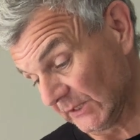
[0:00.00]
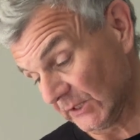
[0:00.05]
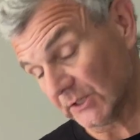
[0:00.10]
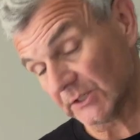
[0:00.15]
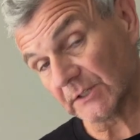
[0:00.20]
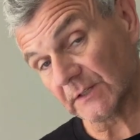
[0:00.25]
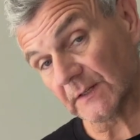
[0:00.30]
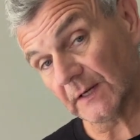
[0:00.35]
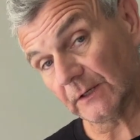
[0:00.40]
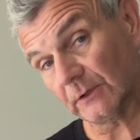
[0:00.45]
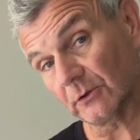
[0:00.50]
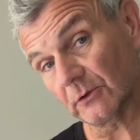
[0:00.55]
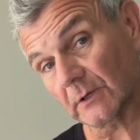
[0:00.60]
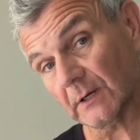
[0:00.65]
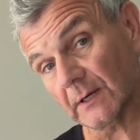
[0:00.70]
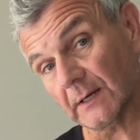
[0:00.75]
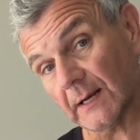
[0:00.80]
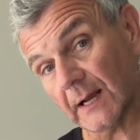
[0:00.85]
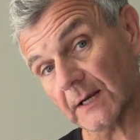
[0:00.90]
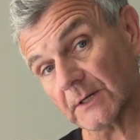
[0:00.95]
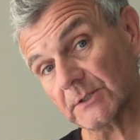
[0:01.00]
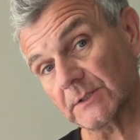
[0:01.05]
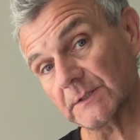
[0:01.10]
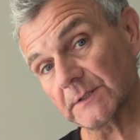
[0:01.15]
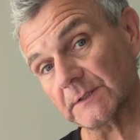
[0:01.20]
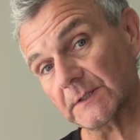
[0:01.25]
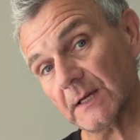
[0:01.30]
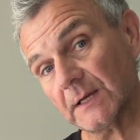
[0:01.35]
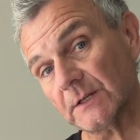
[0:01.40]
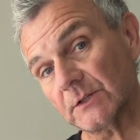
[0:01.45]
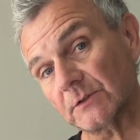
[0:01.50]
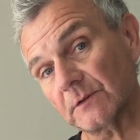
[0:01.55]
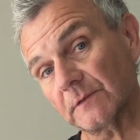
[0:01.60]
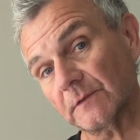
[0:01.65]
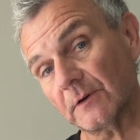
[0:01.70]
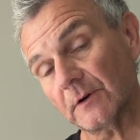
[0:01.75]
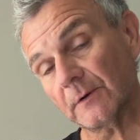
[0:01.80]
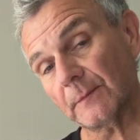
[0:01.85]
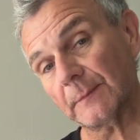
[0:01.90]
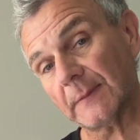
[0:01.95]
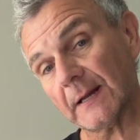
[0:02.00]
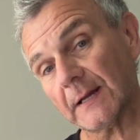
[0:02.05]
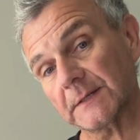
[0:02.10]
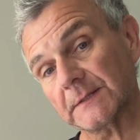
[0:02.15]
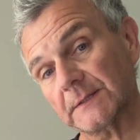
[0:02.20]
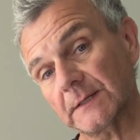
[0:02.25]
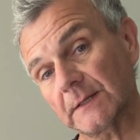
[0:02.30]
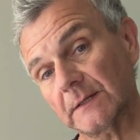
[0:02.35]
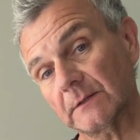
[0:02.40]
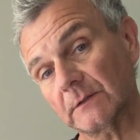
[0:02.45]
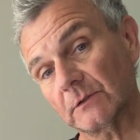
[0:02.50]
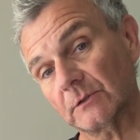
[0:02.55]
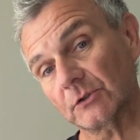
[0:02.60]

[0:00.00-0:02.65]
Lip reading: You then look at an action stage of a passing,